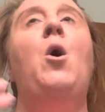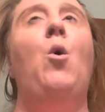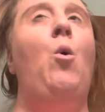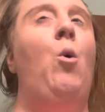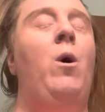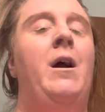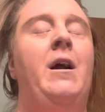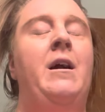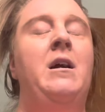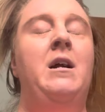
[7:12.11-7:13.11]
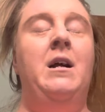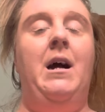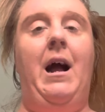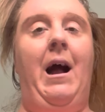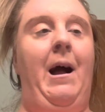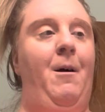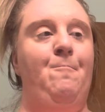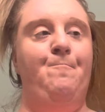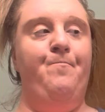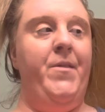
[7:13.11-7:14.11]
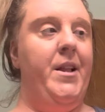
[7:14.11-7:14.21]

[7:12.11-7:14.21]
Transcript: or um,